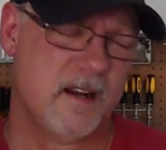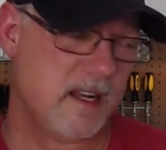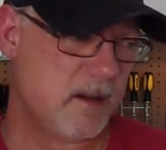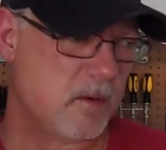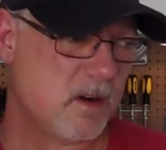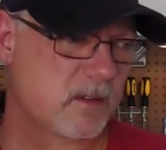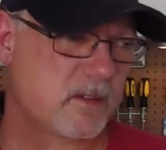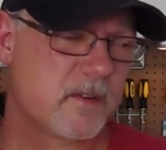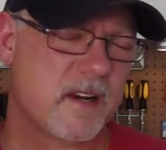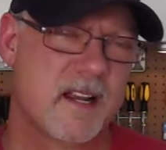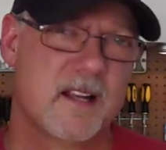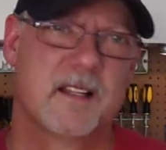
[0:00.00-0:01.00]
and I
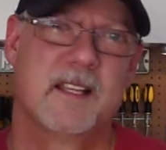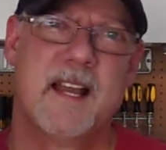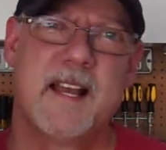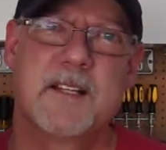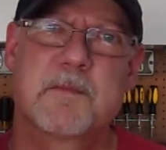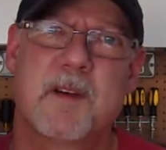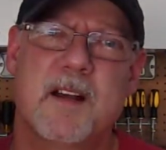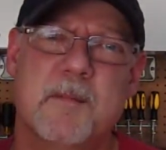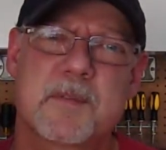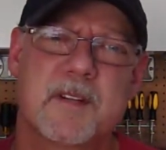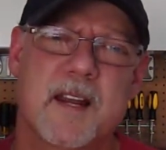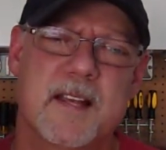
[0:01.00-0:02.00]
walked around the gas
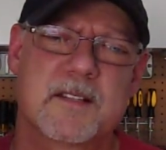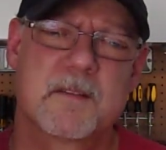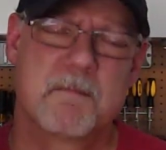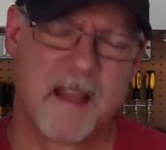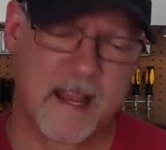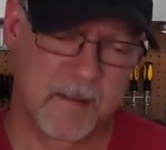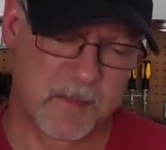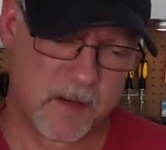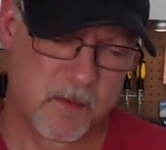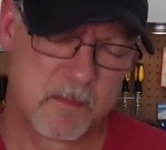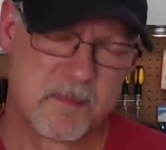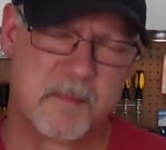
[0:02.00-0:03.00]
pumps and I said, ma'am,
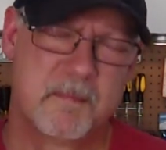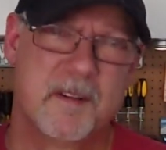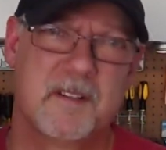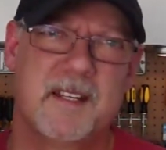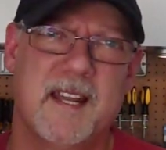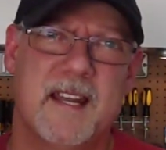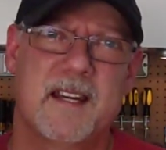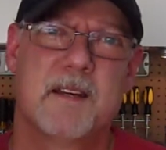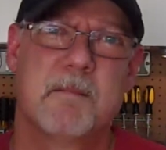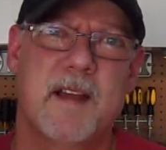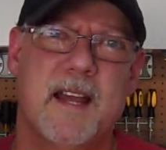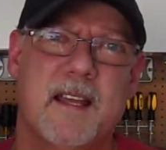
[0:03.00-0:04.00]
you want me to put that
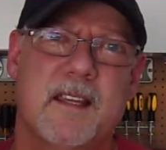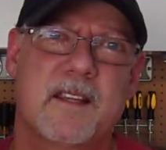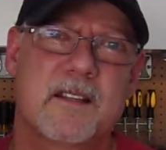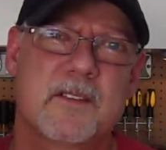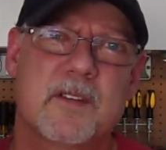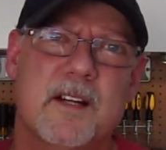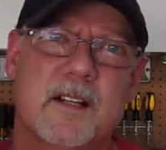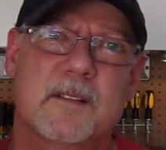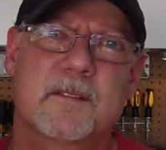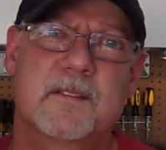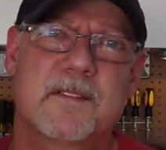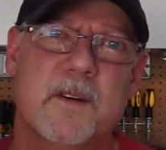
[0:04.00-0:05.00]
in the back of your truck
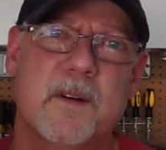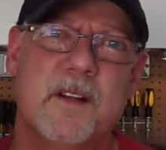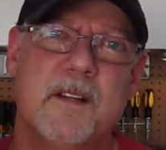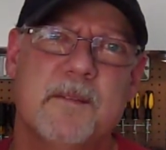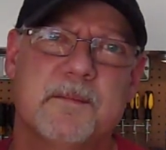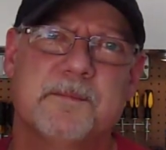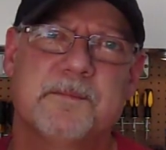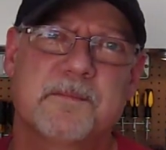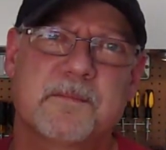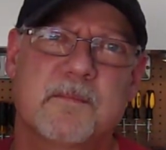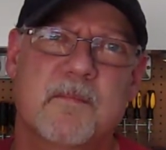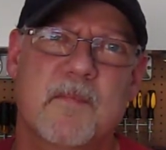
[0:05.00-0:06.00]
for you?
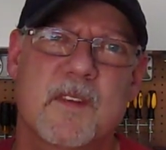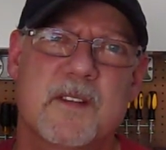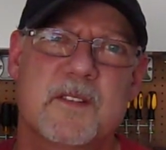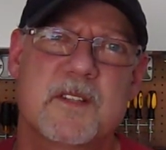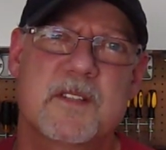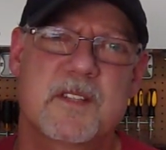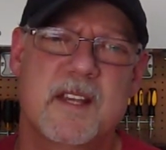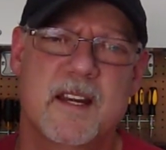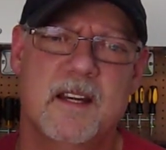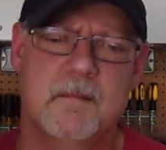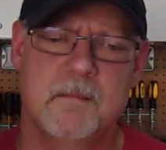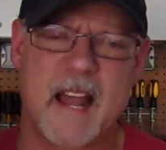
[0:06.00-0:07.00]
She
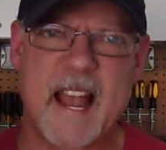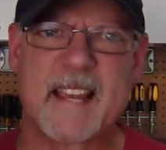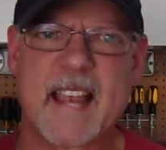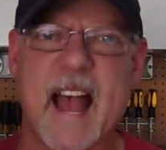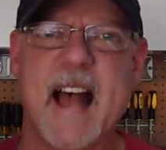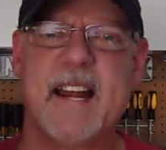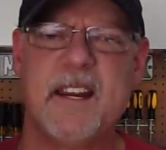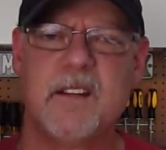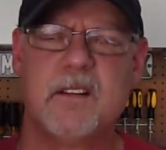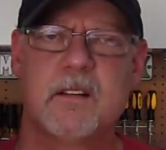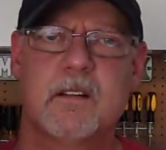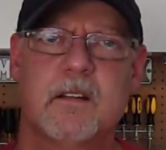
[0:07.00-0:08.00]
said, I got
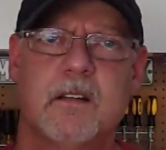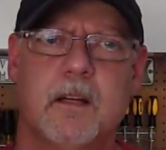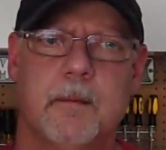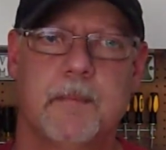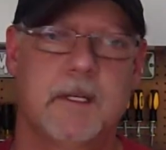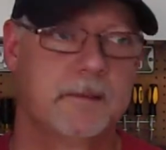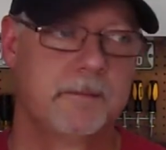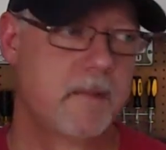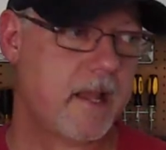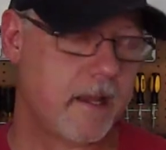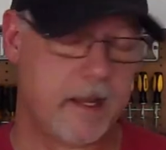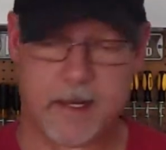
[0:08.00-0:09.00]
it. I'm like,
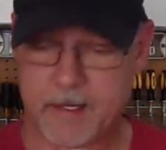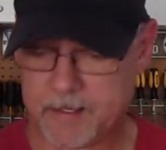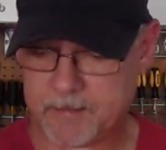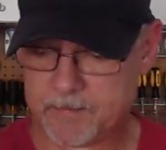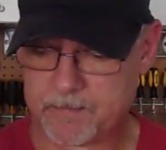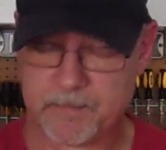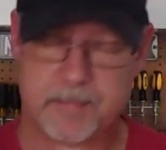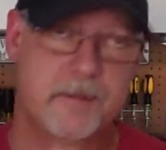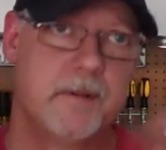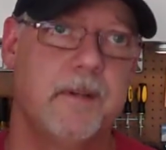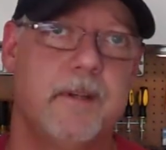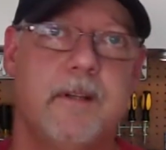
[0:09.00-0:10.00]
hey,
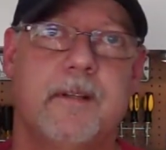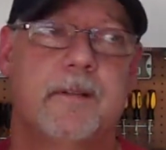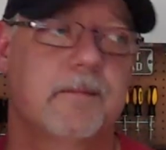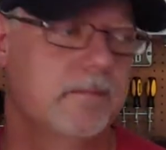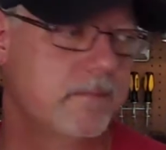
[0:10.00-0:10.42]
shit.